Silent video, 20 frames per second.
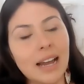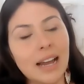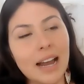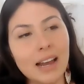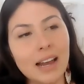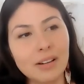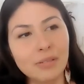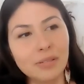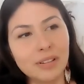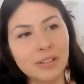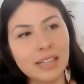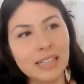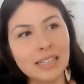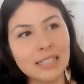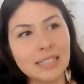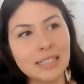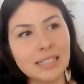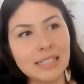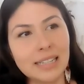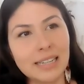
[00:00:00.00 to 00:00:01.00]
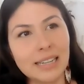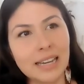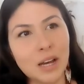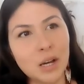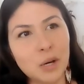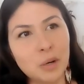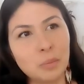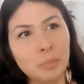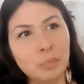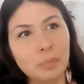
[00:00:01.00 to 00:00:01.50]
I really see
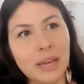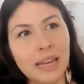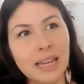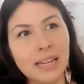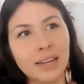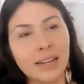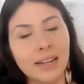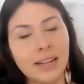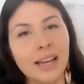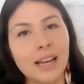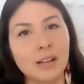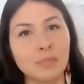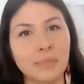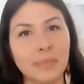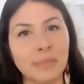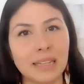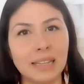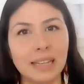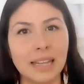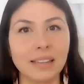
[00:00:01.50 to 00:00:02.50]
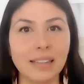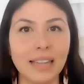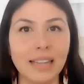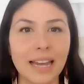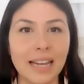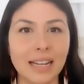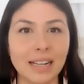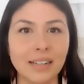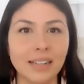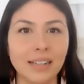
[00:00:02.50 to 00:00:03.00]
how painting helped me like
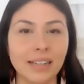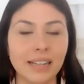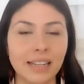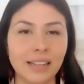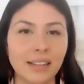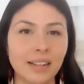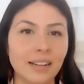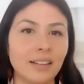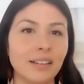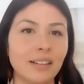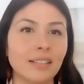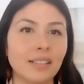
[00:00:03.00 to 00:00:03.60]
land in